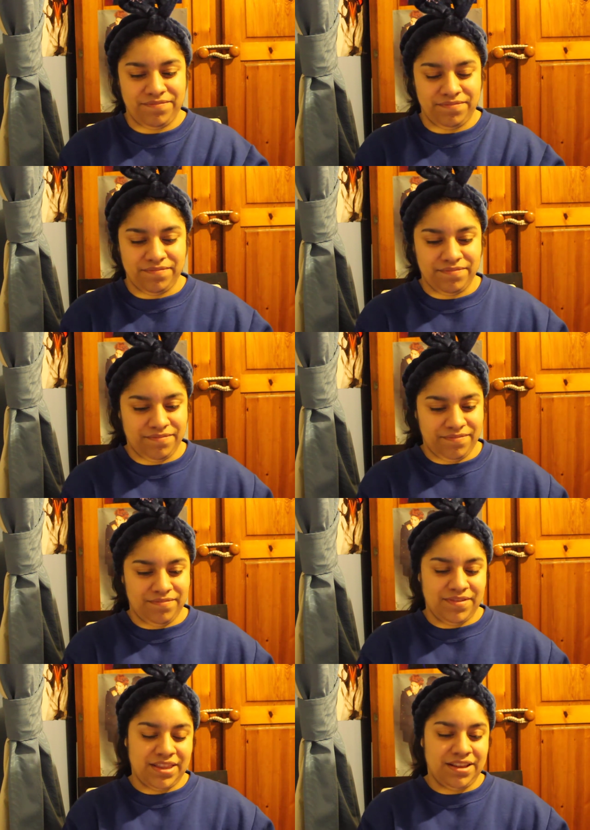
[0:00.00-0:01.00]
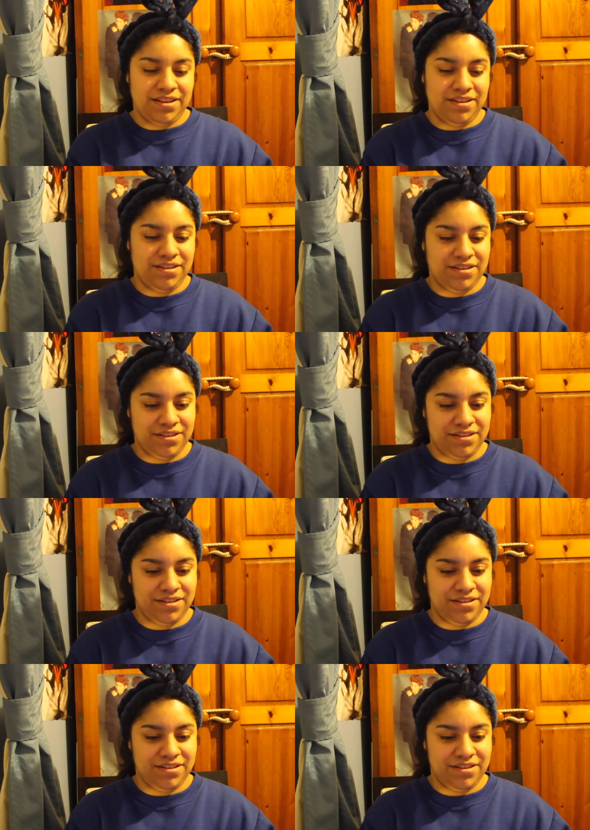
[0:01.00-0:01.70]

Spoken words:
(no one is talking)